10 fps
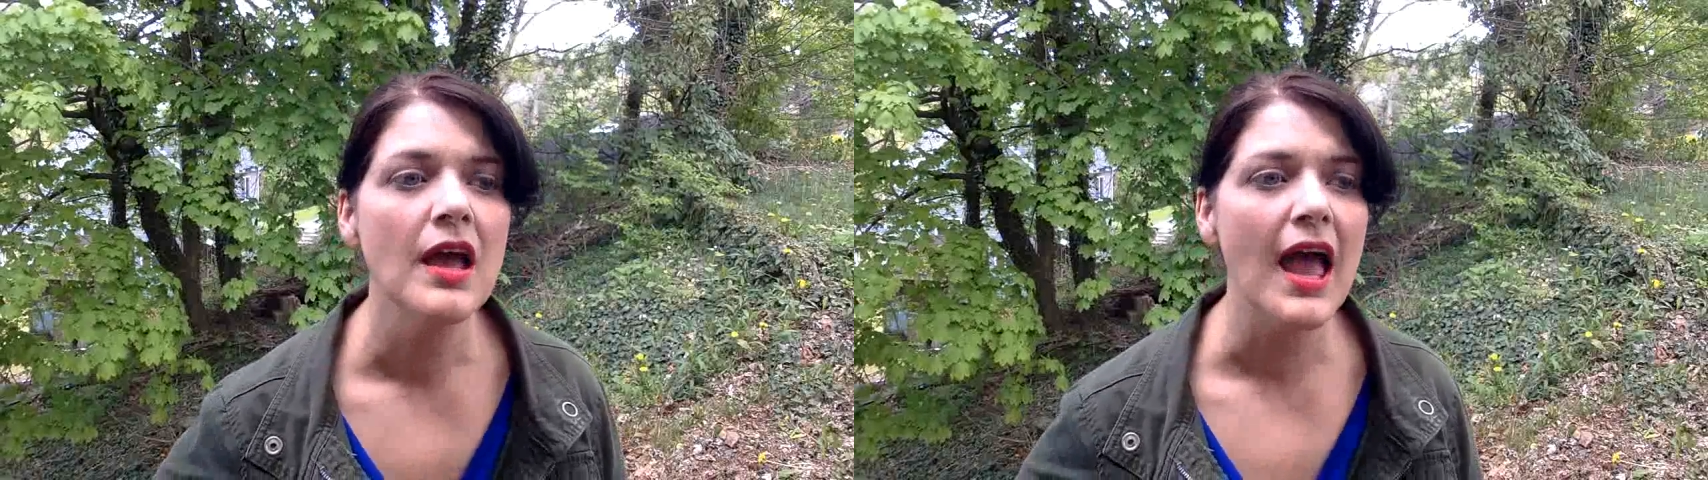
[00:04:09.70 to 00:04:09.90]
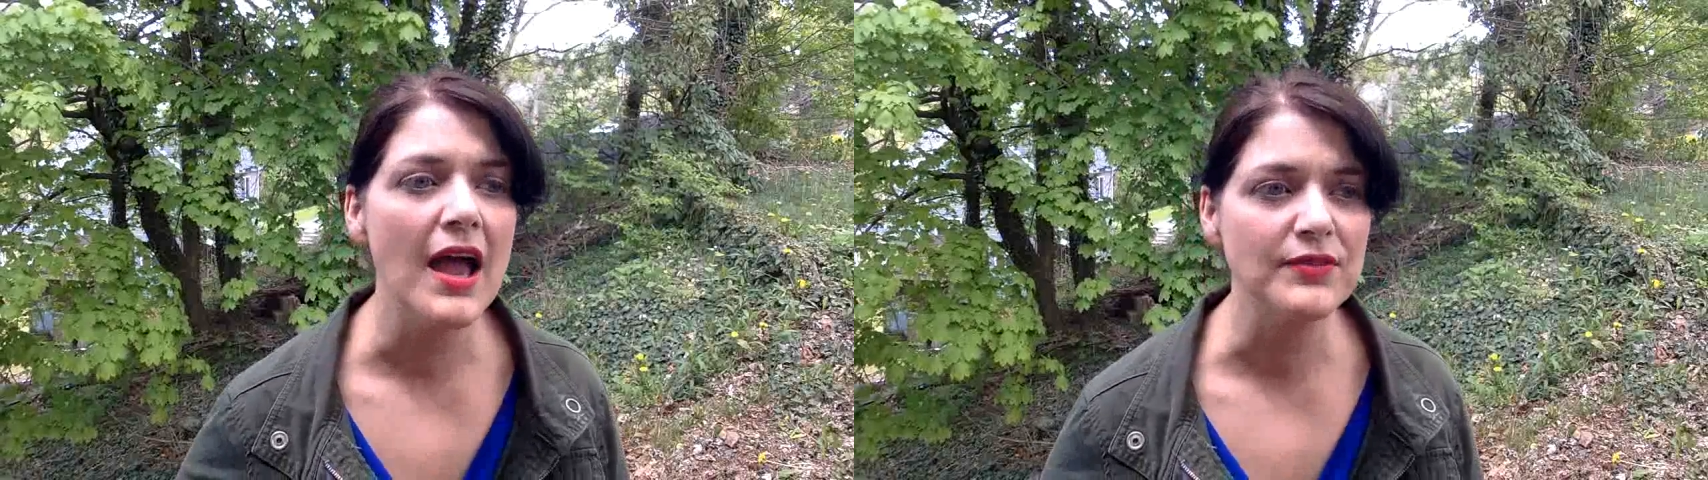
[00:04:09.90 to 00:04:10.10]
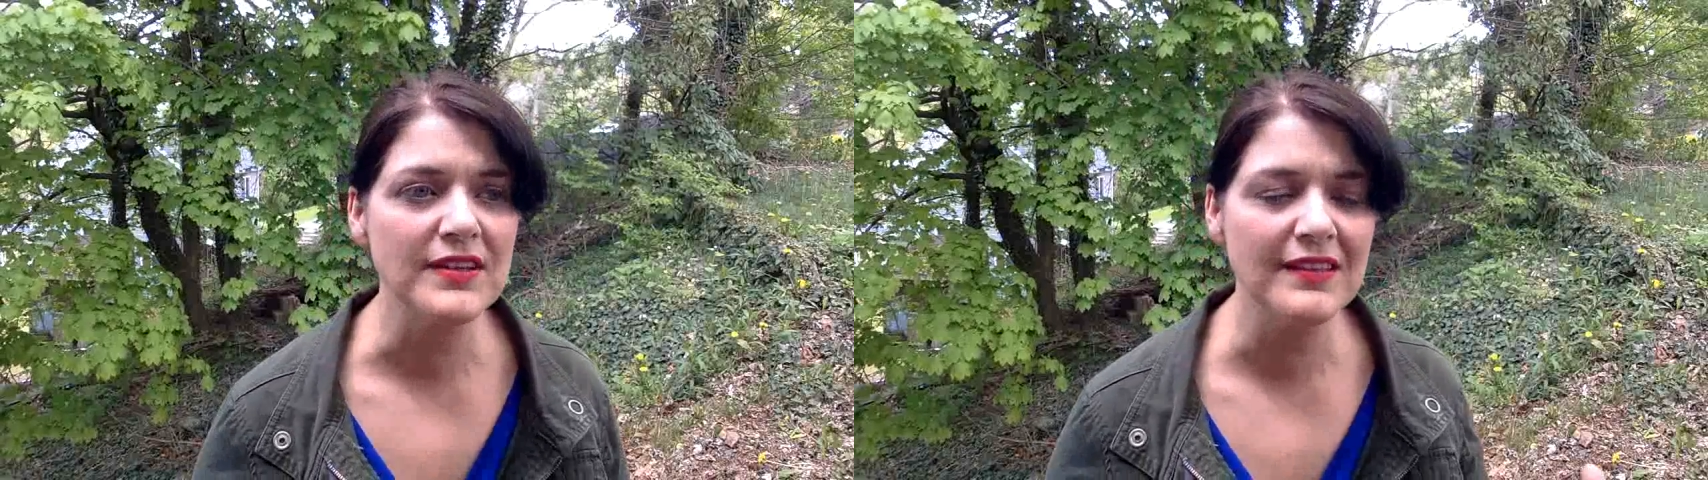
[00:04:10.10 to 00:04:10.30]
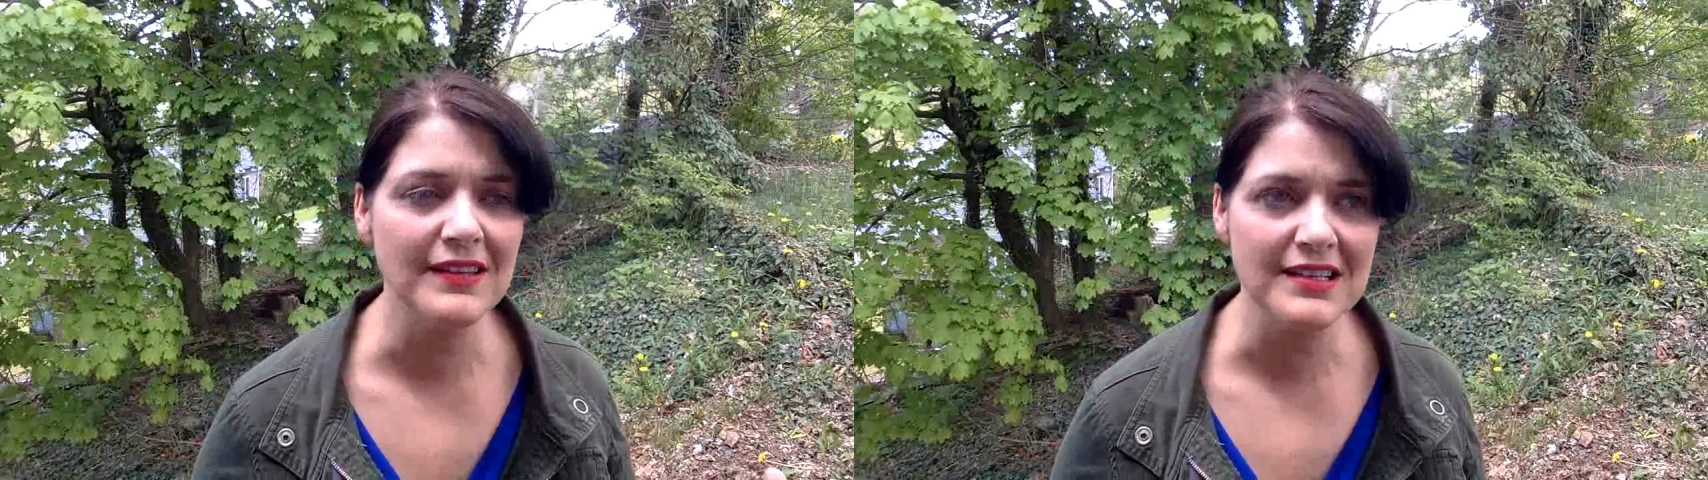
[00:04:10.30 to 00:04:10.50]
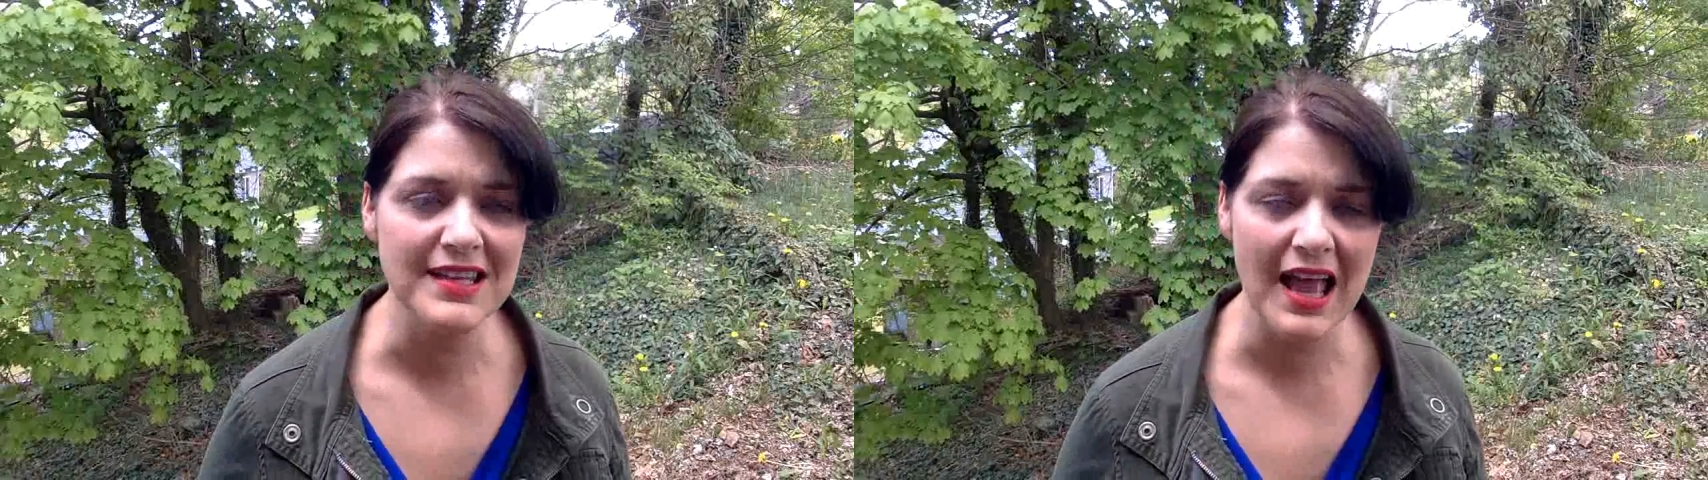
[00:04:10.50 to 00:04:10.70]
everything that
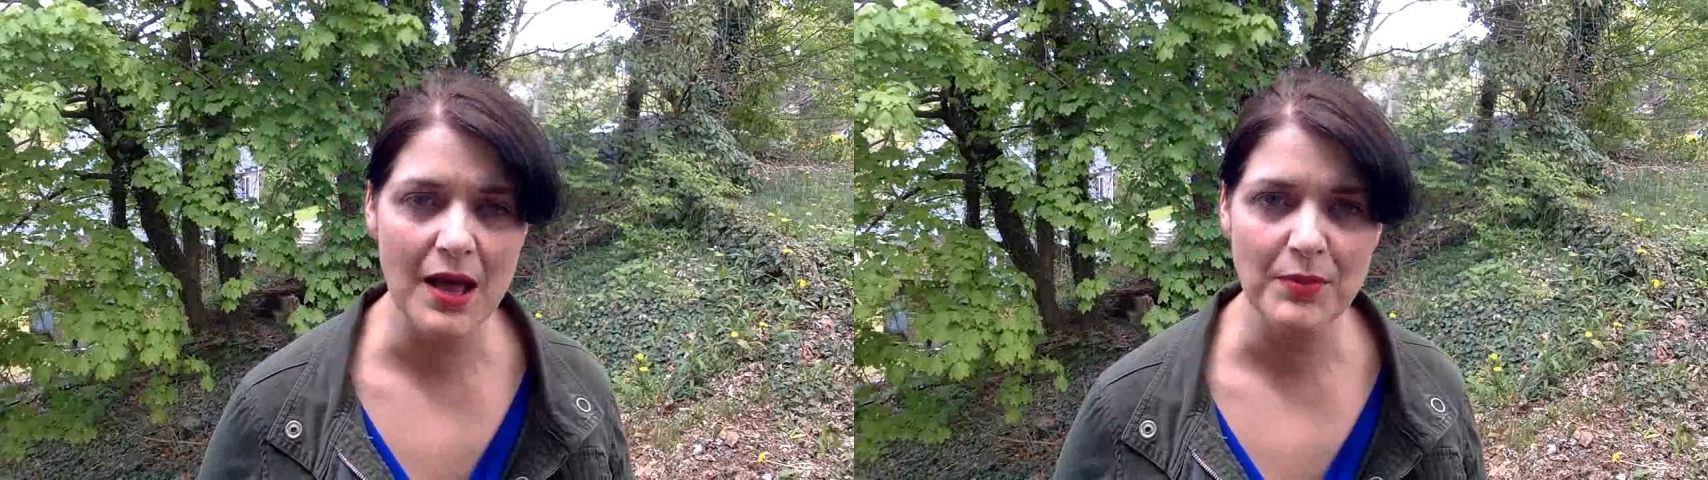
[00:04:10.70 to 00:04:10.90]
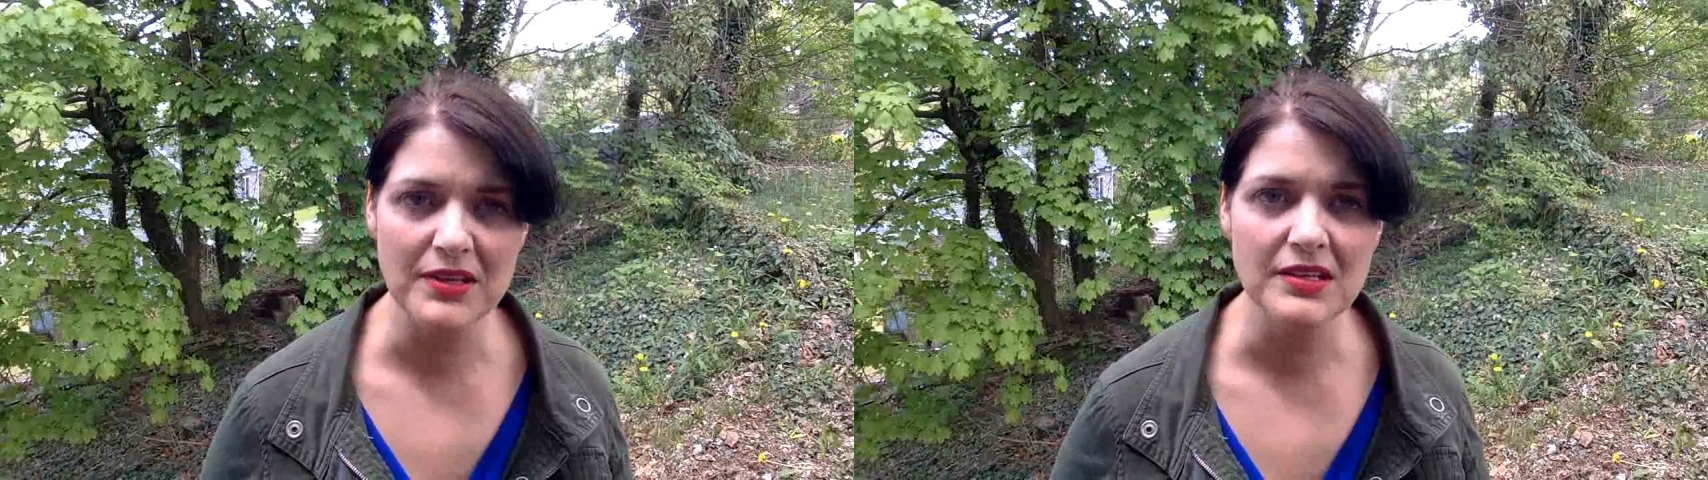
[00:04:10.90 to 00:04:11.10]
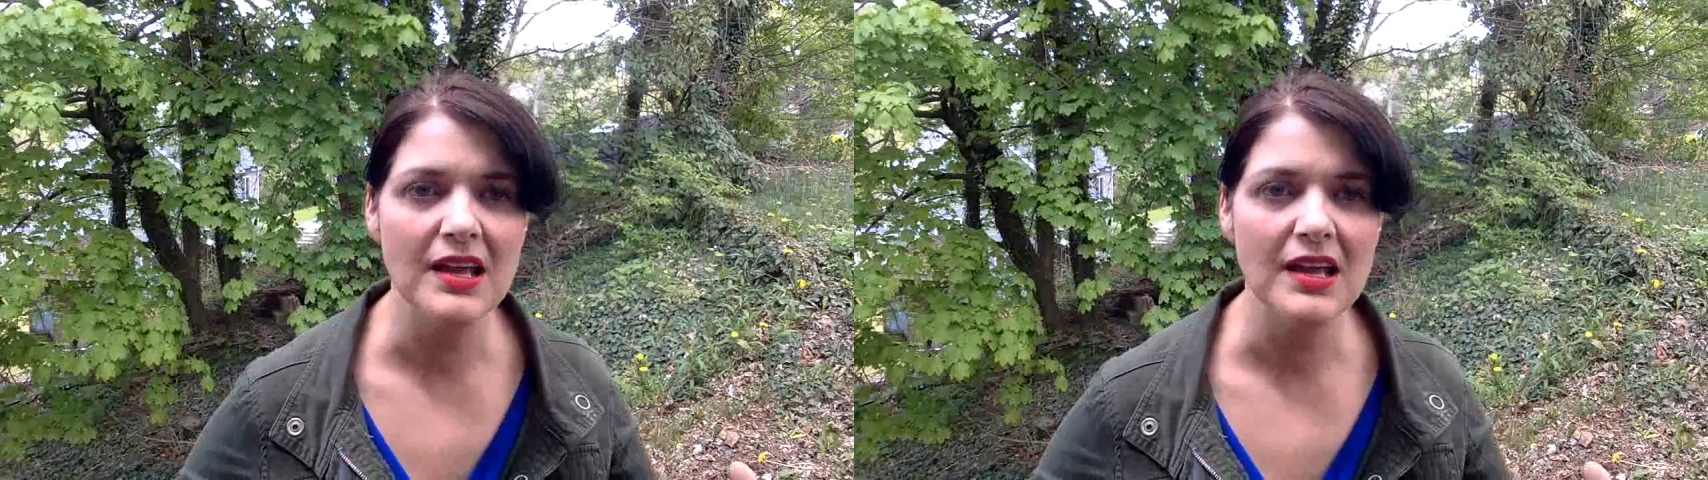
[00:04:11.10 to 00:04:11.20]
has happened